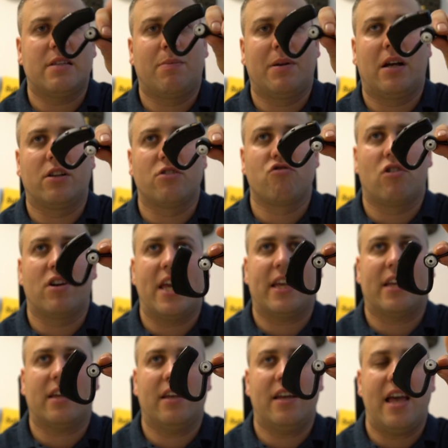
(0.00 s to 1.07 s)

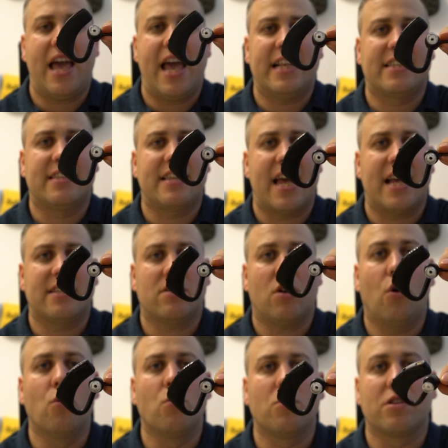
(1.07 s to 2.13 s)
Plantronic headsets
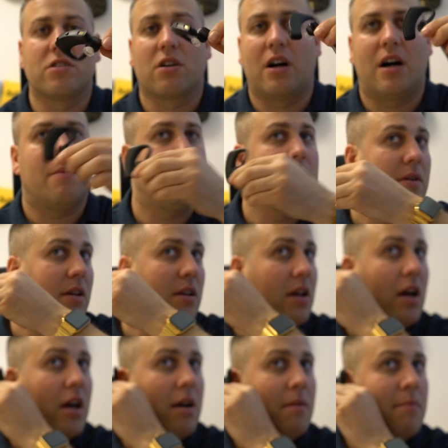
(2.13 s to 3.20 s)
all the time,
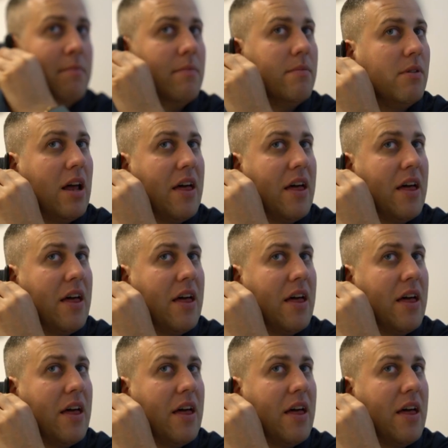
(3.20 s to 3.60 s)
like